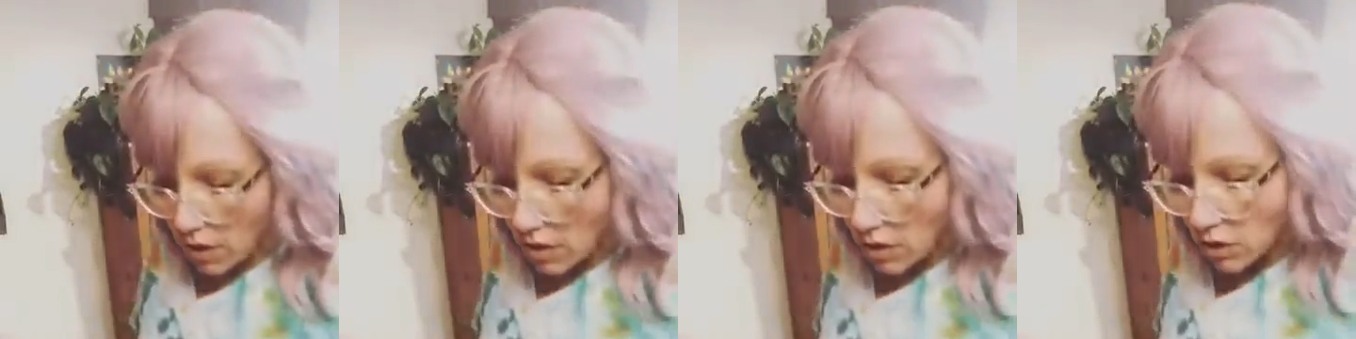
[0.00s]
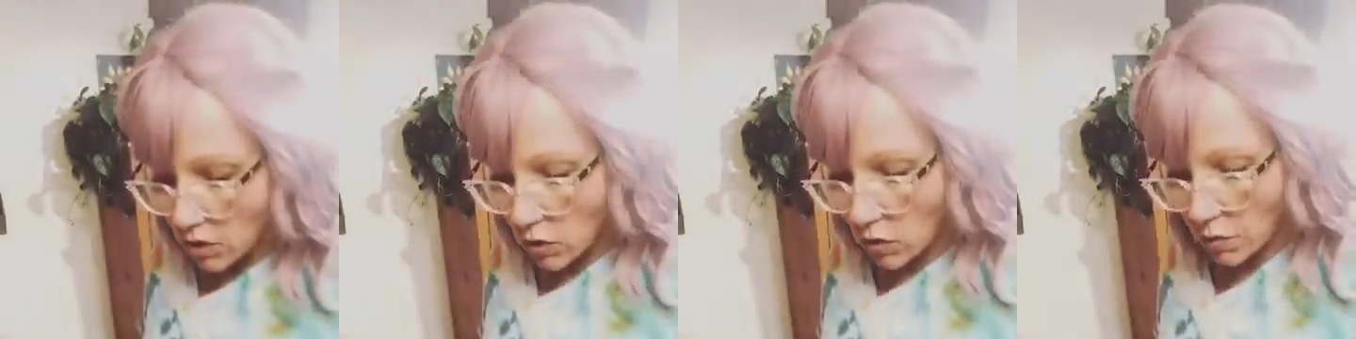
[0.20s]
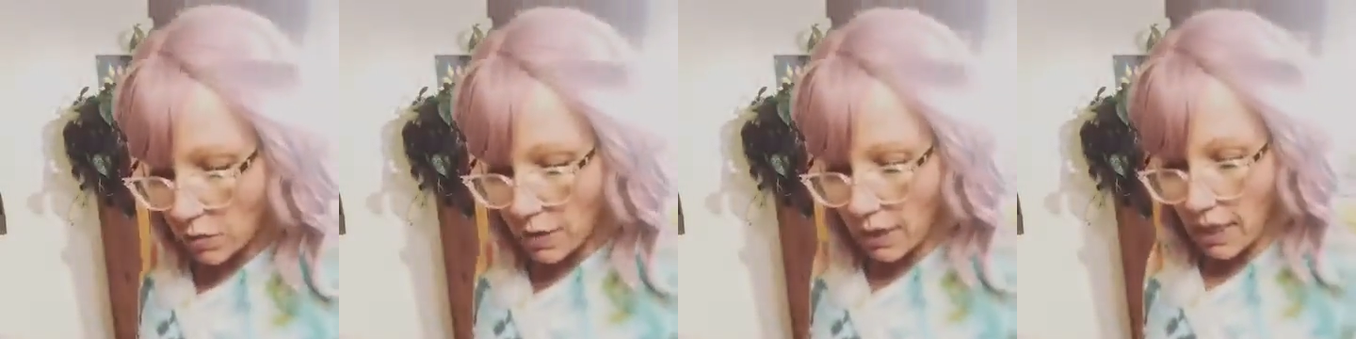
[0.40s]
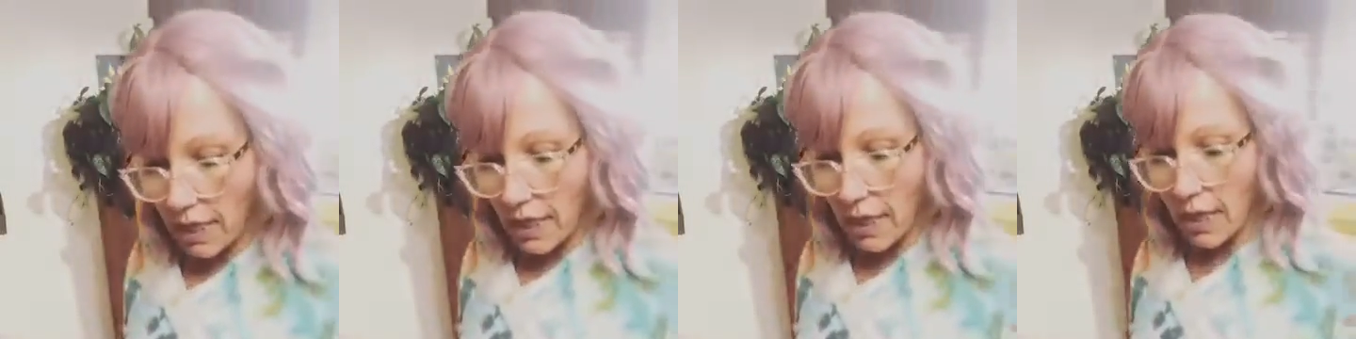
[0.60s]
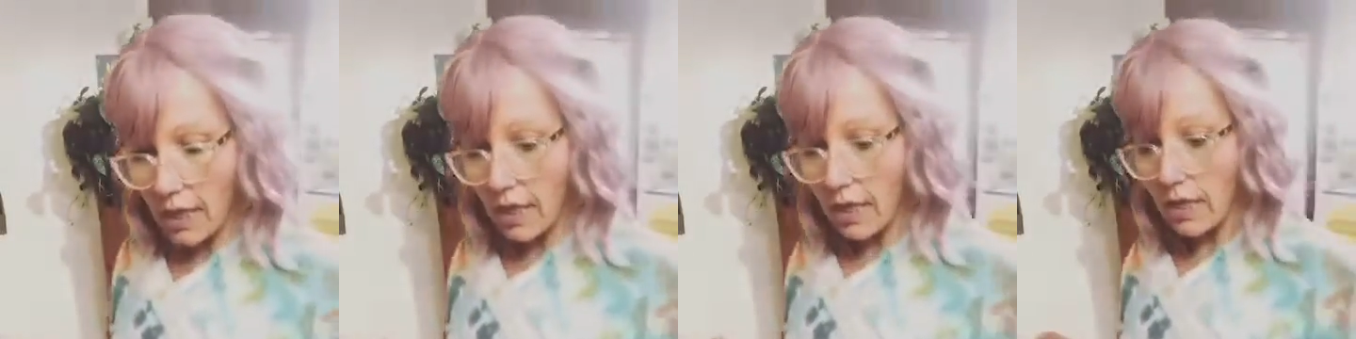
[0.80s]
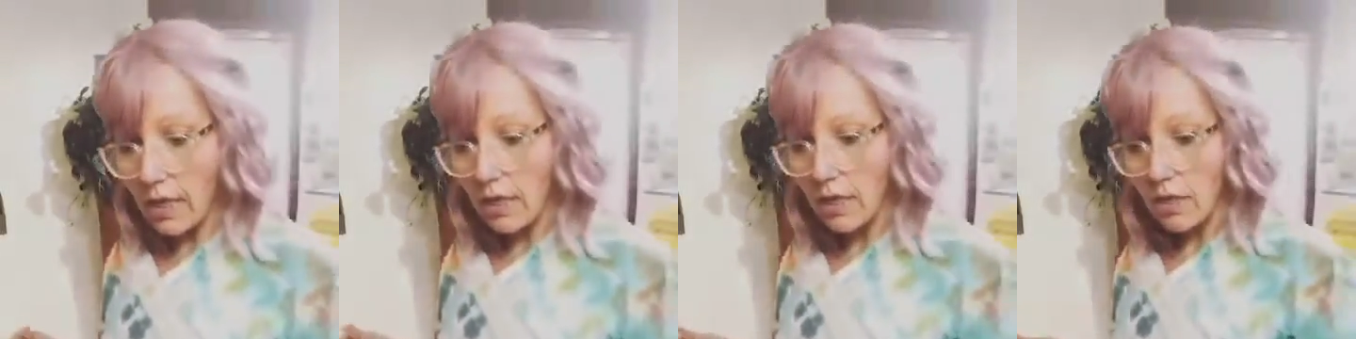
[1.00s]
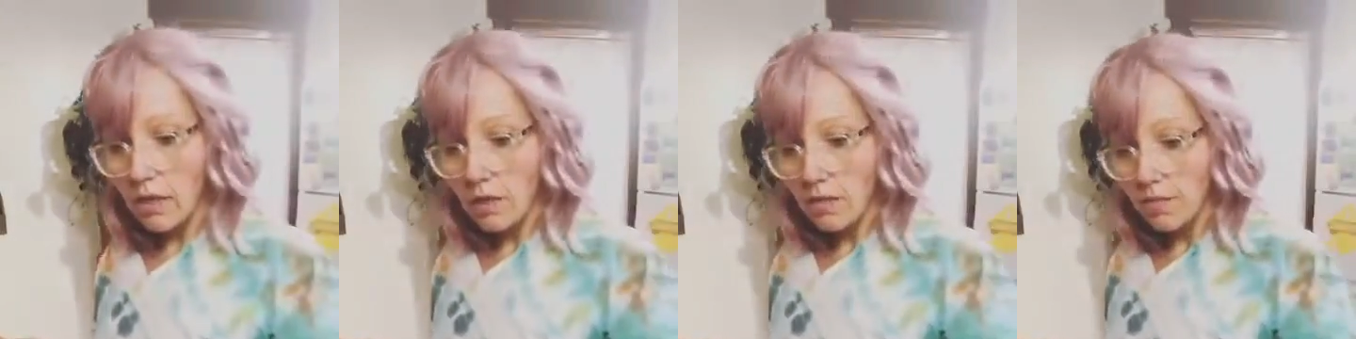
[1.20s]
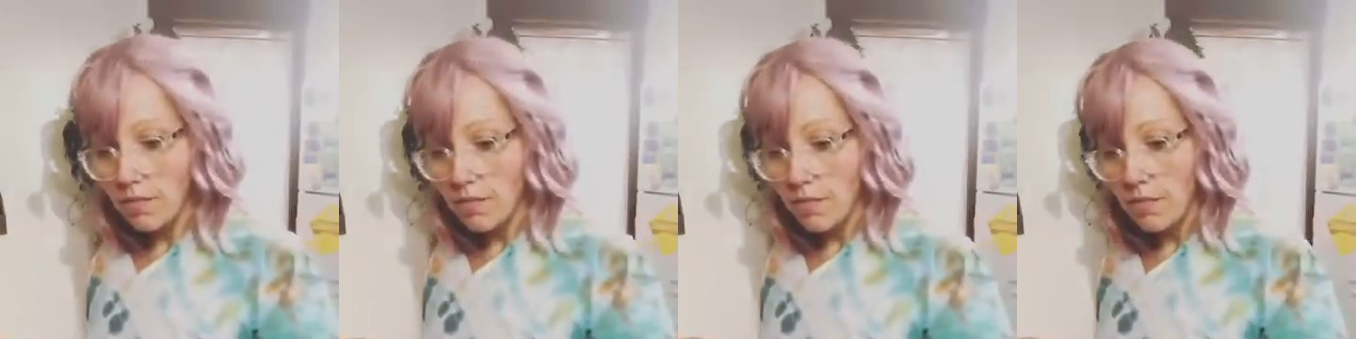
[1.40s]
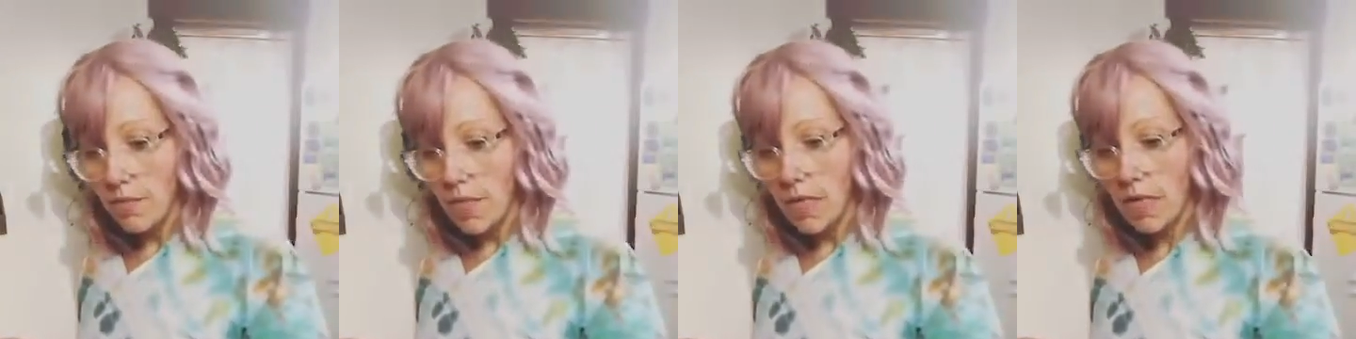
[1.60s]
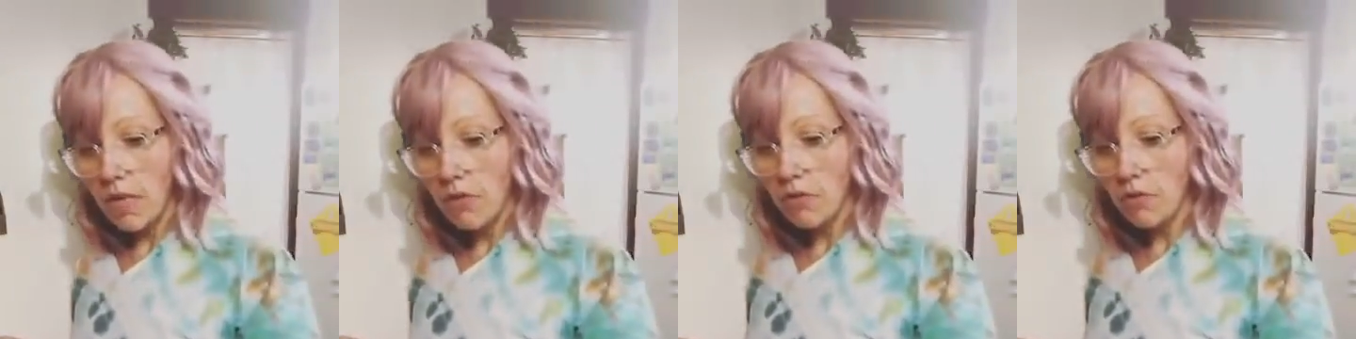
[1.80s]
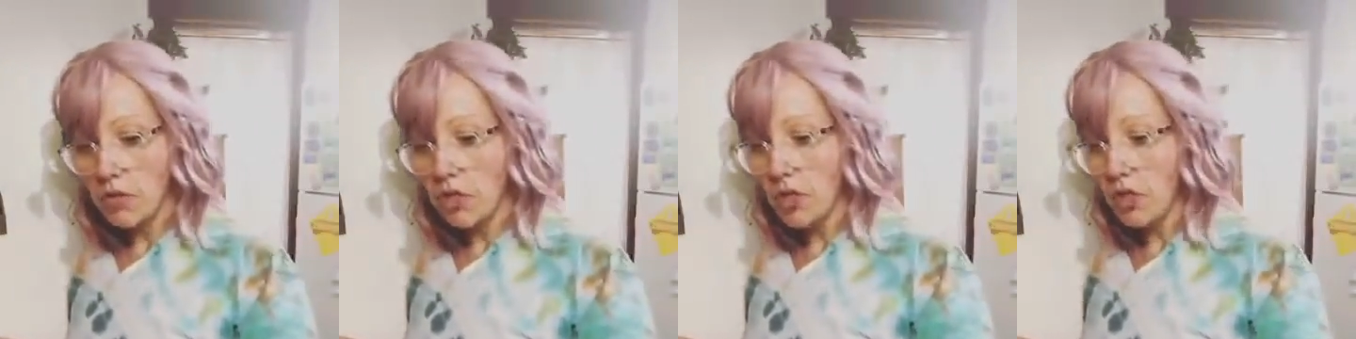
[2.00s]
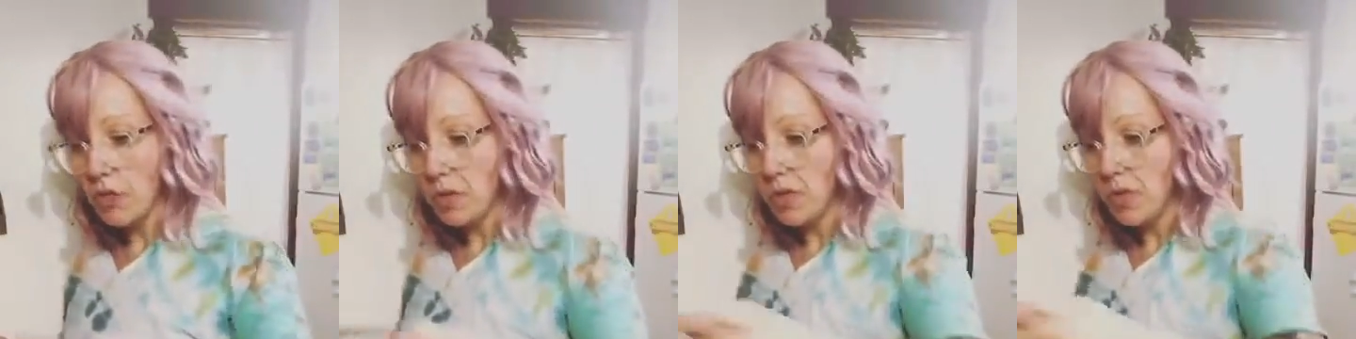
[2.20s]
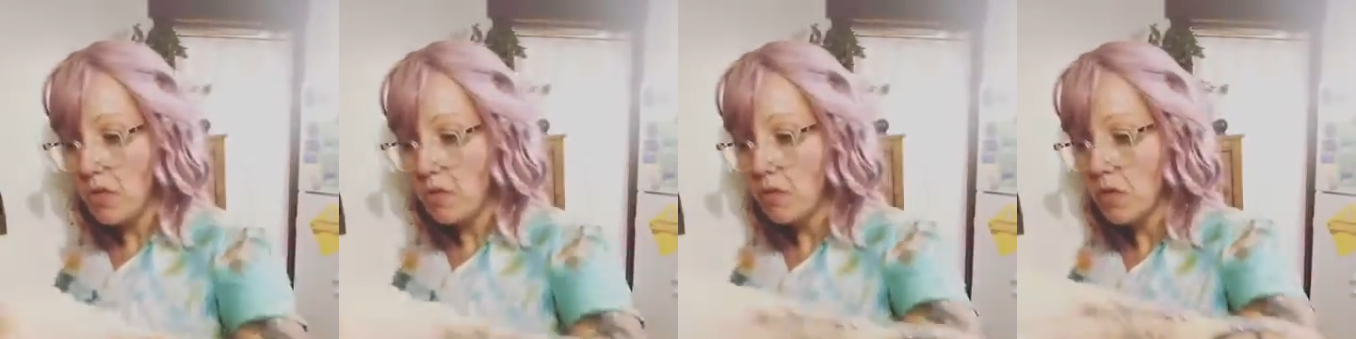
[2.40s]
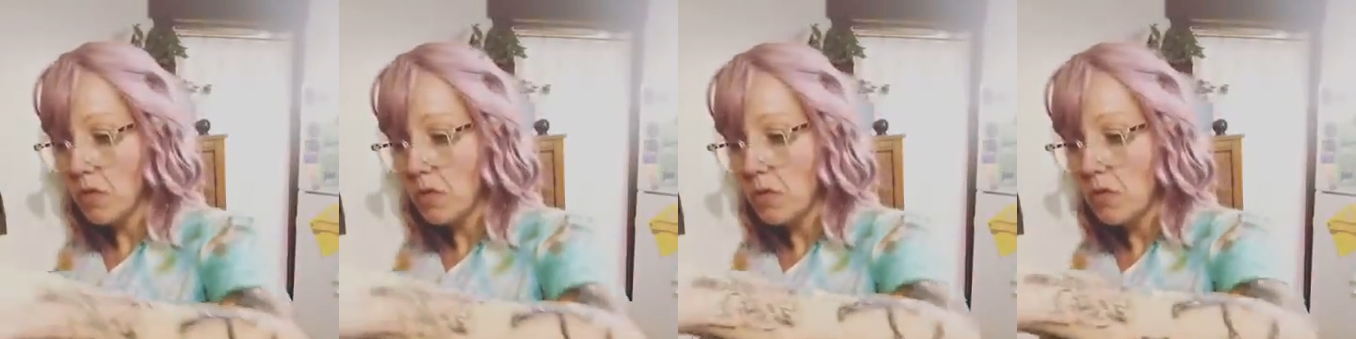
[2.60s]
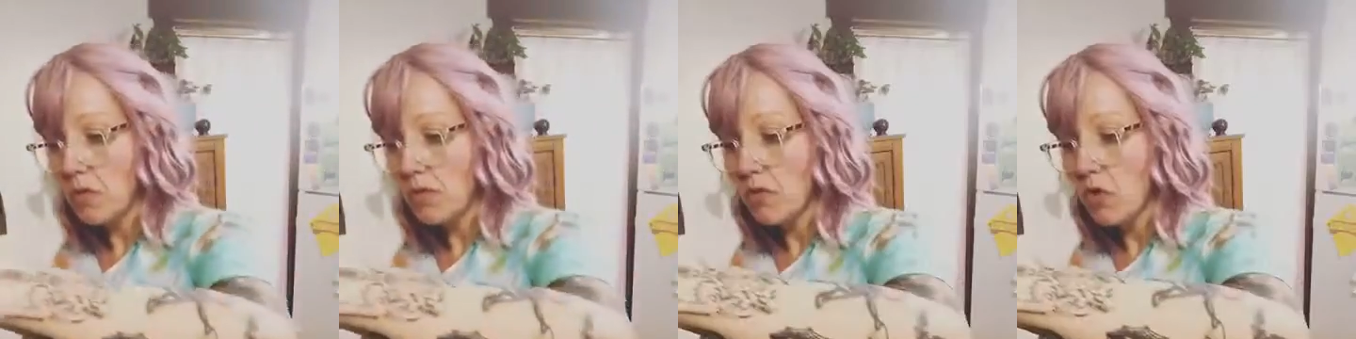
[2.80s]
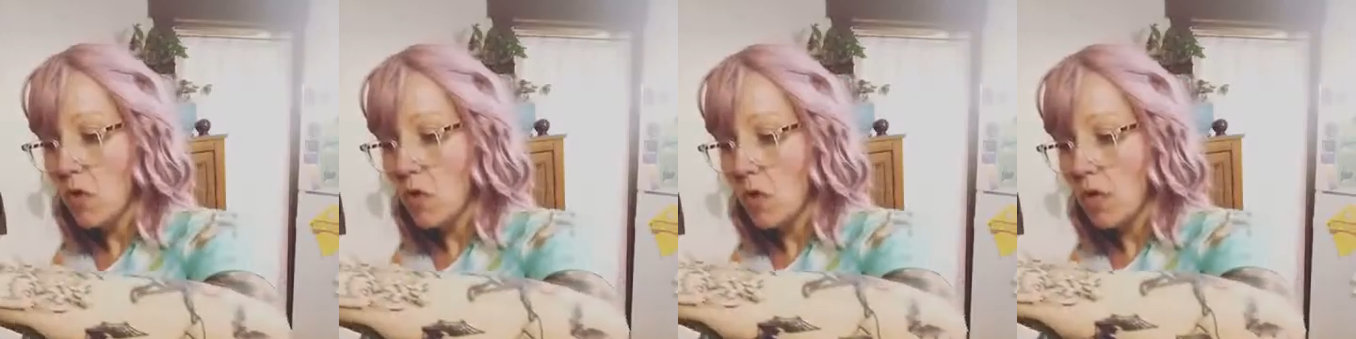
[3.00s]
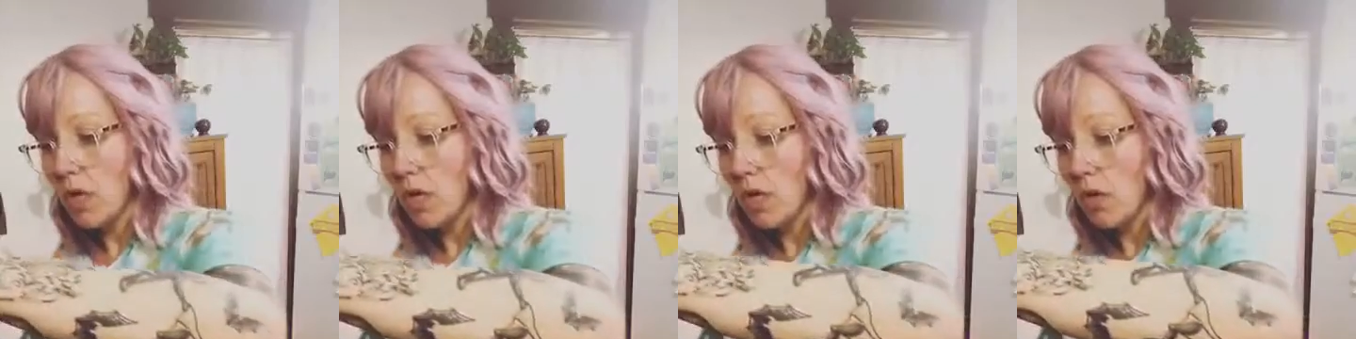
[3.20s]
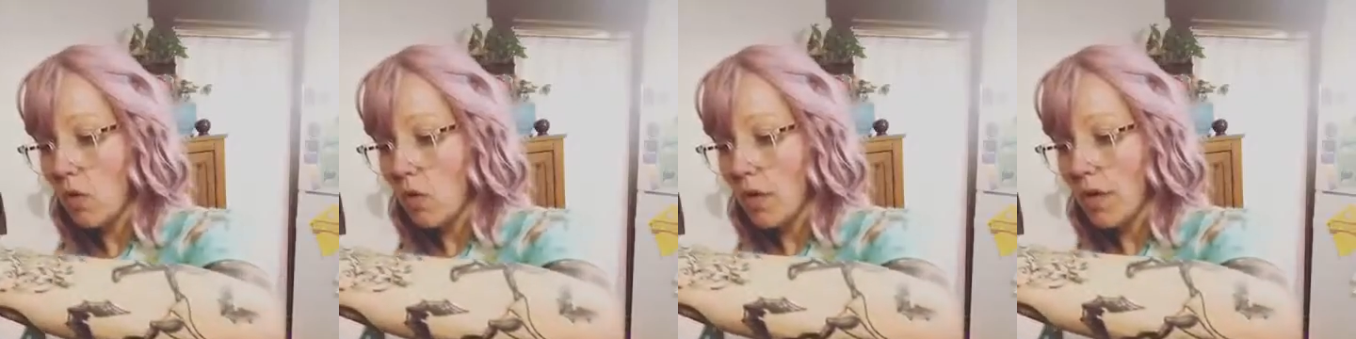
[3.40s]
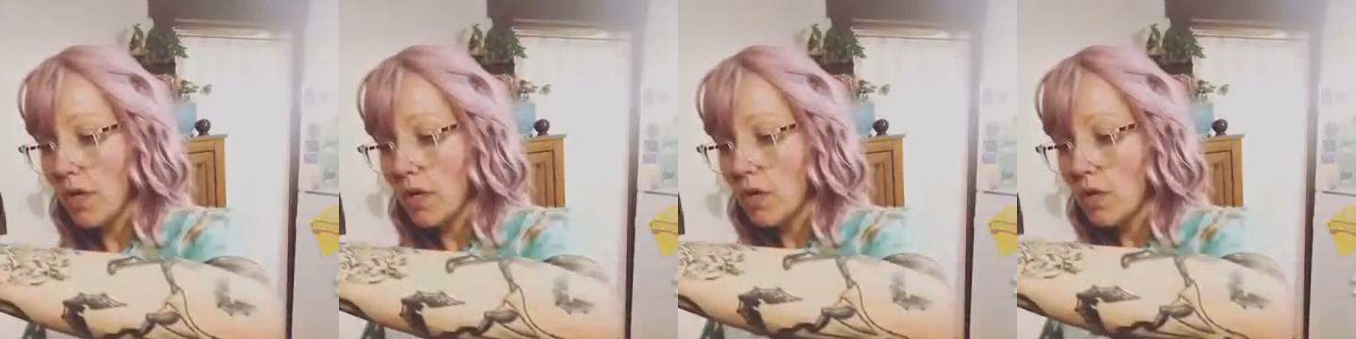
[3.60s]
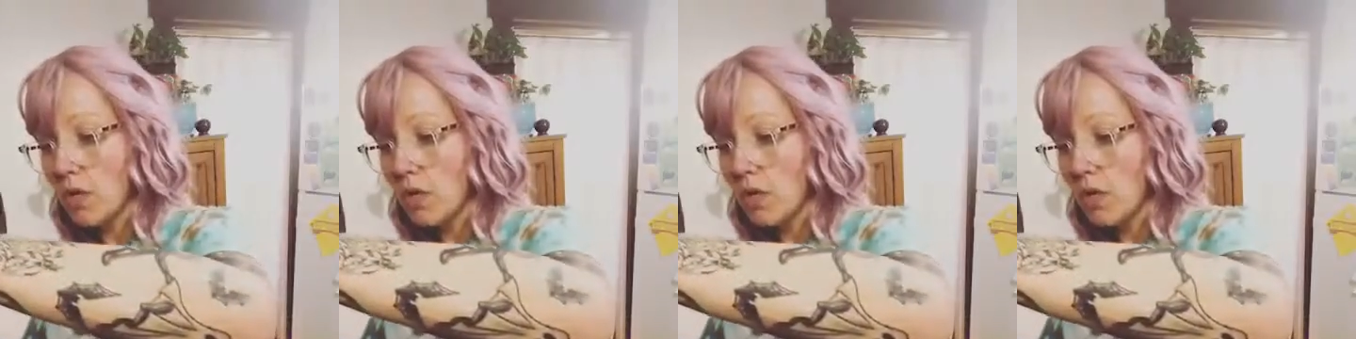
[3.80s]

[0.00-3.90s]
So I'm gonna add another 2 tablespoons of coconut oil.